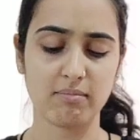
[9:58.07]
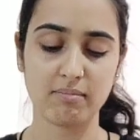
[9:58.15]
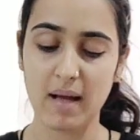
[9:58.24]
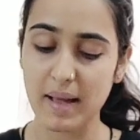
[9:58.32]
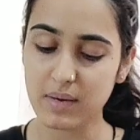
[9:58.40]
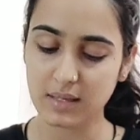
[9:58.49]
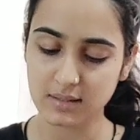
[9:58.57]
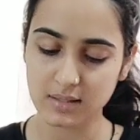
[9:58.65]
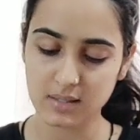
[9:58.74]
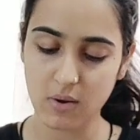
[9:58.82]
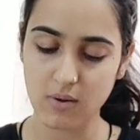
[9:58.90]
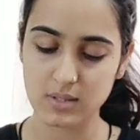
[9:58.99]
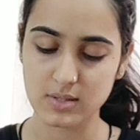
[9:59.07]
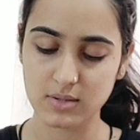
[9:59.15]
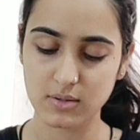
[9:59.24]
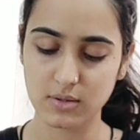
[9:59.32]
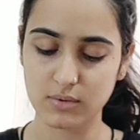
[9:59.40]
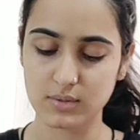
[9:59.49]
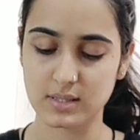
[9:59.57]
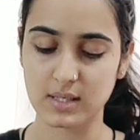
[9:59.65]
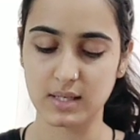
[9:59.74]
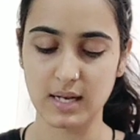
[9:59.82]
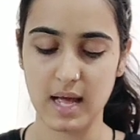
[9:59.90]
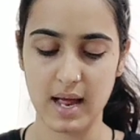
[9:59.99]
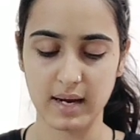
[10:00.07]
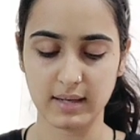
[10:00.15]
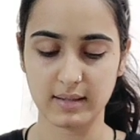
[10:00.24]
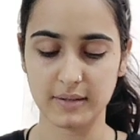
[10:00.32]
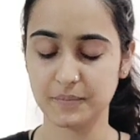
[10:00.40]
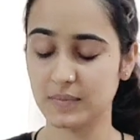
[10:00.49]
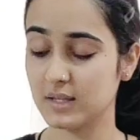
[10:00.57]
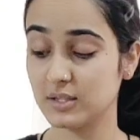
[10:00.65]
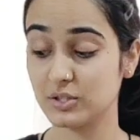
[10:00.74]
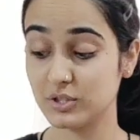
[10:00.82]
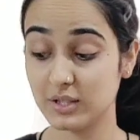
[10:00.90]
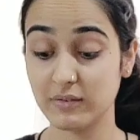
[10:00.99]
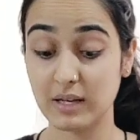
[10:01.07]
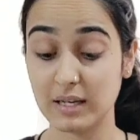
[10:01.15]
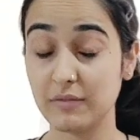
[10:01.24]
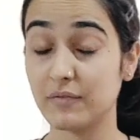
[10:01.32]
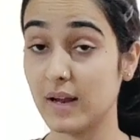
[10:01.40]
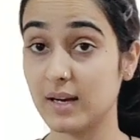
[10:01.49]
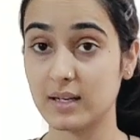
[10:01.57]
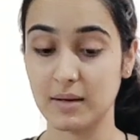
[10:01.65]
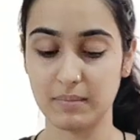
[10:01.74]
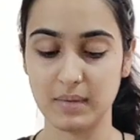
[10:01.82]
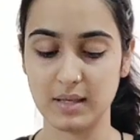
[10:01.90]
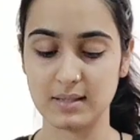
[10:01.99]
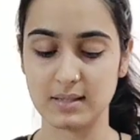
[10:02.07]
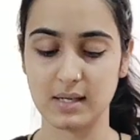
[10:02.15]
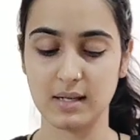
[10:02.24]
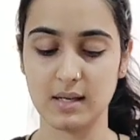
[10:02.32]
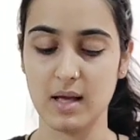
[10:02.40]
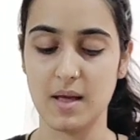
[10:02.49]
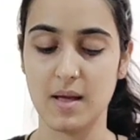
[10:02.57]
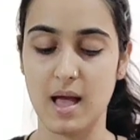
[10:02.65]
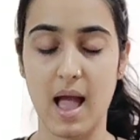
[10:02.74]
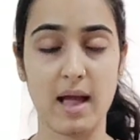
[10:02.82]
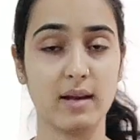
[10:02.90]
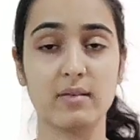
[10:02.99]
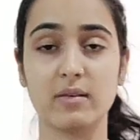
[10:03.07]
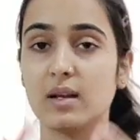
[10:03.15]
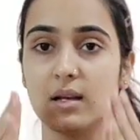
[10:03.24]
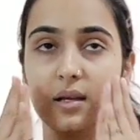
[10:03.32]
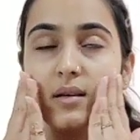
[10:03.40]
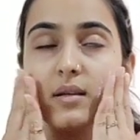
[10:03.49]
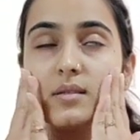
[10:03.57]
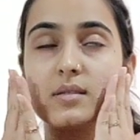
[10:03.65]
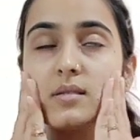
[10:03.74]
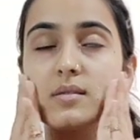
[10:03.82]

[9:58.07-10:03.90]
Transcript: my mother also used it and She really felt amazing, and really it's